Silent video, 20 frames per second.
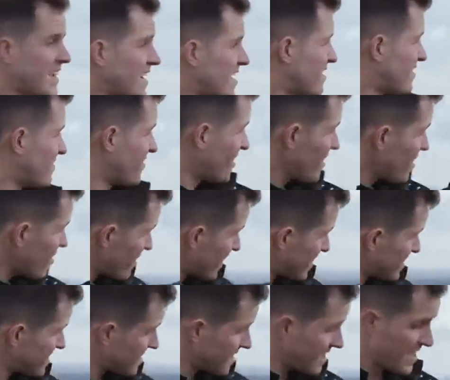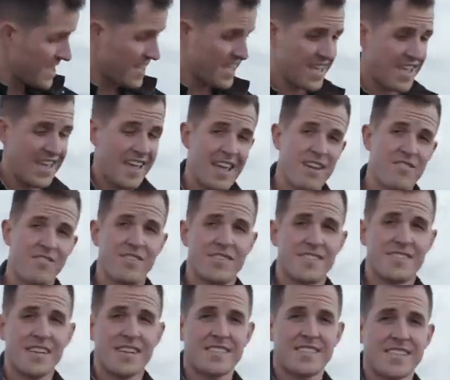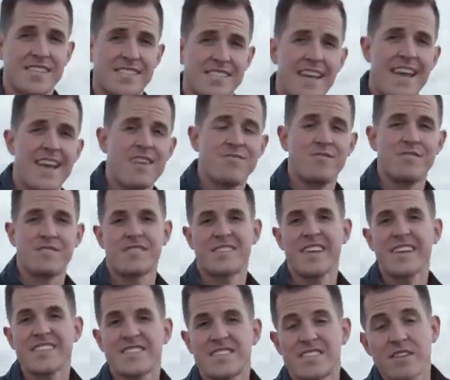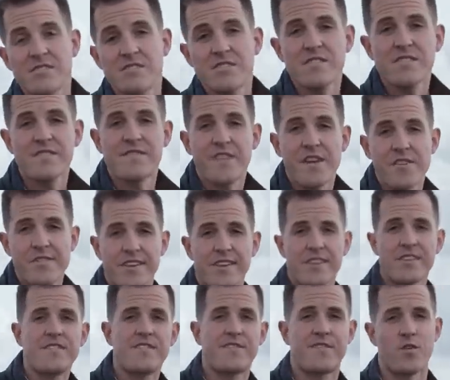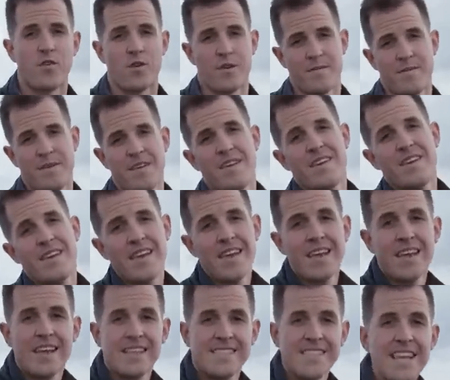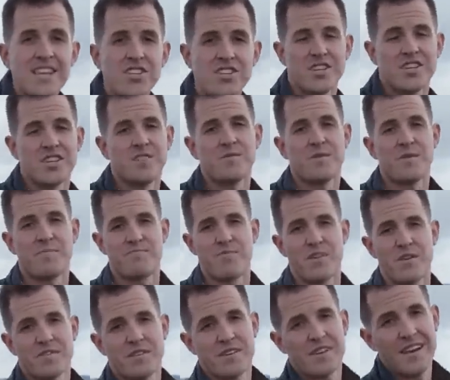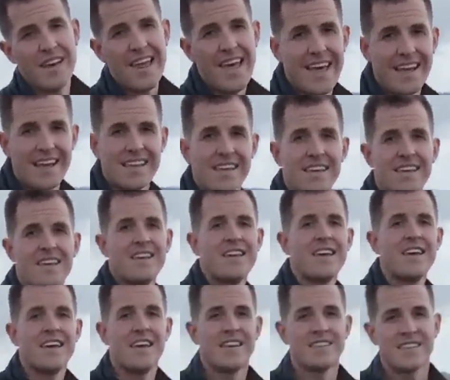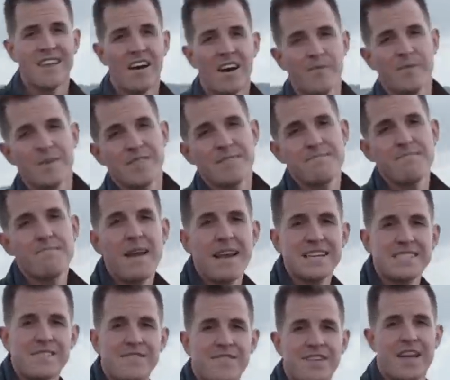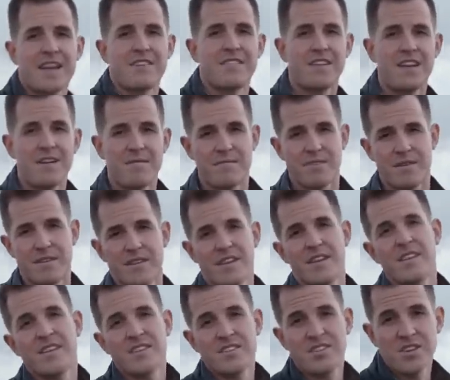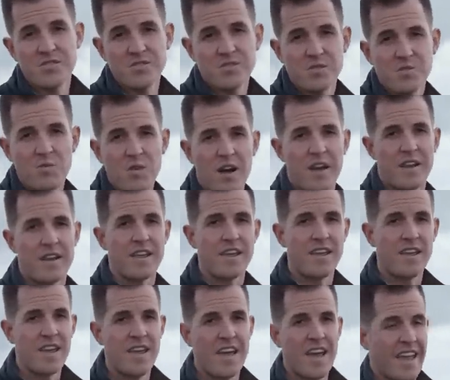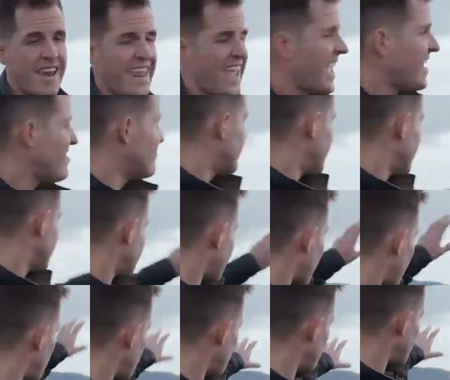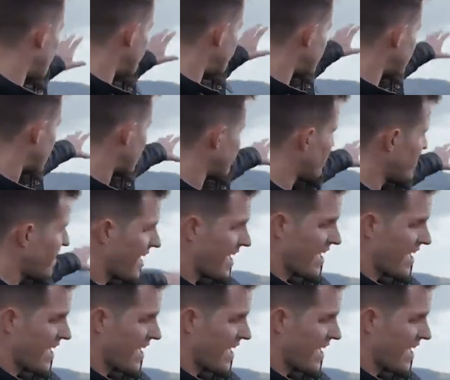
town of Lewes, here on the Sussex Downs, things don't look very good for him. He's injured with a broken leg. His army's massively outnumbered, 2 to 1, and Henry is holed up down